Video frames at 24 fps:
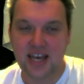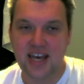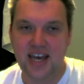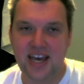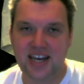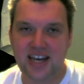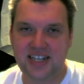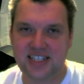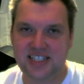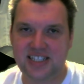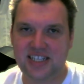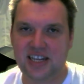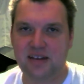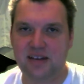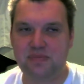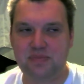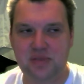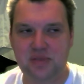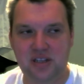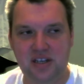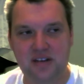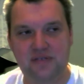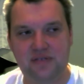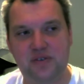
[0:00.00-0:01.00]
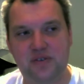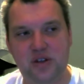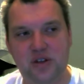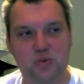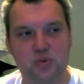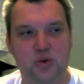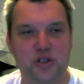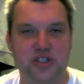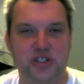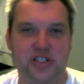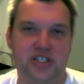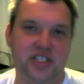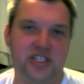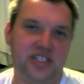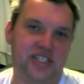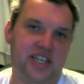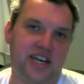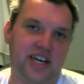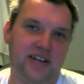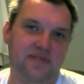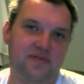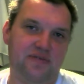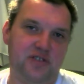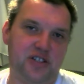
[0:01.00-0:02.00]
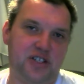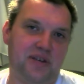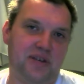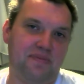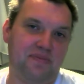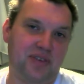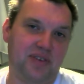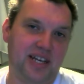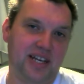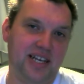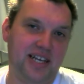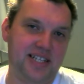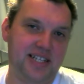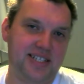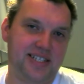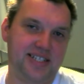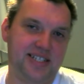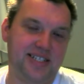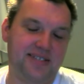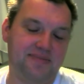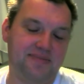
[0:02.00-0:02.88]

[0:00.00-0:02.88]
except if it was designed for something else.